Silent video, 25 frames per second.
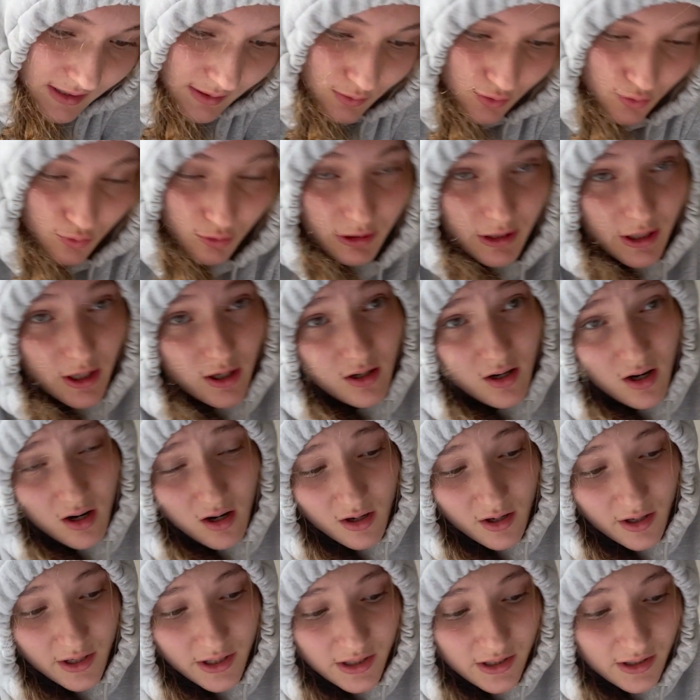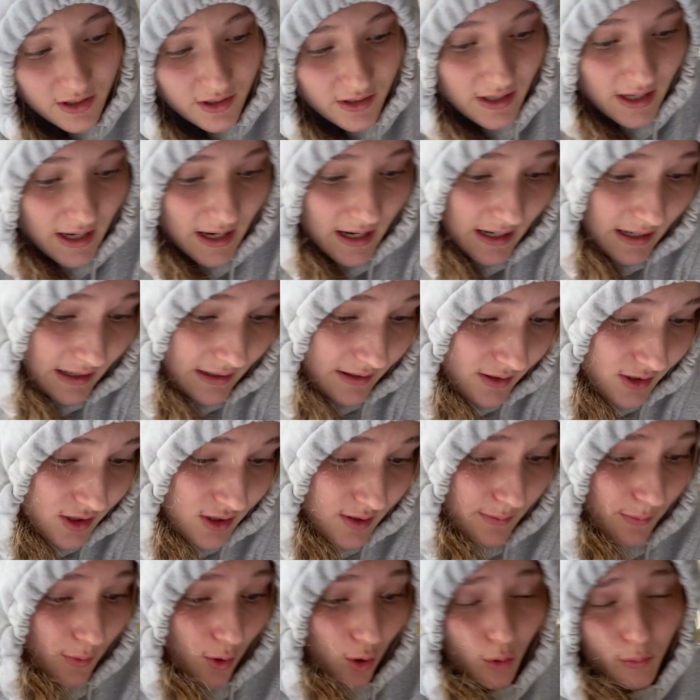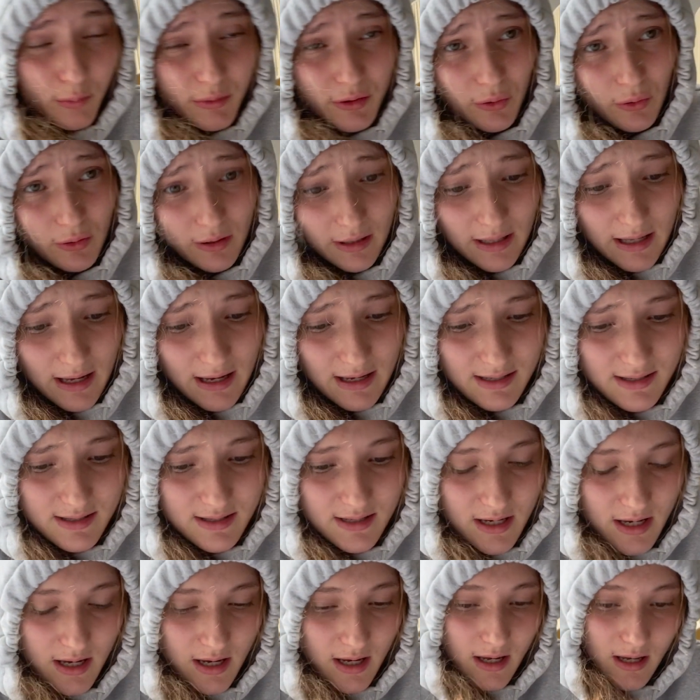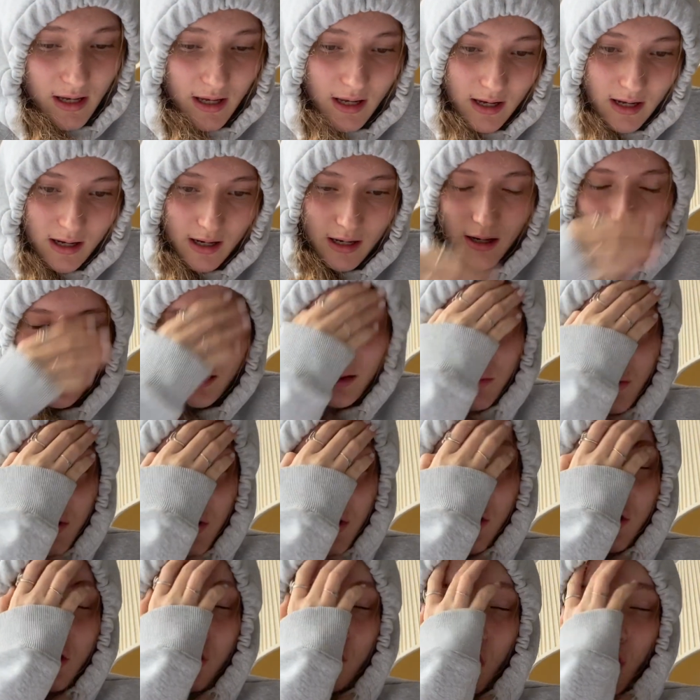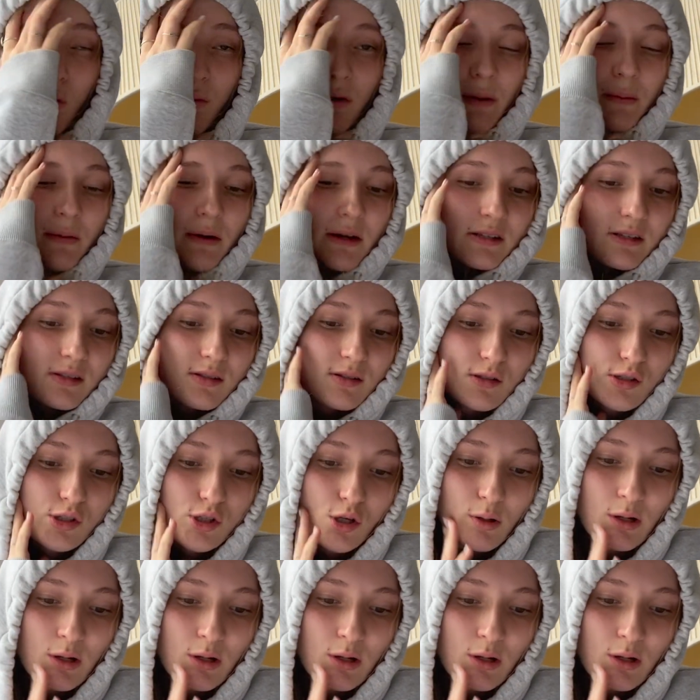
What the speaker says: It was really agrarian and small middle class. There was so many peasants.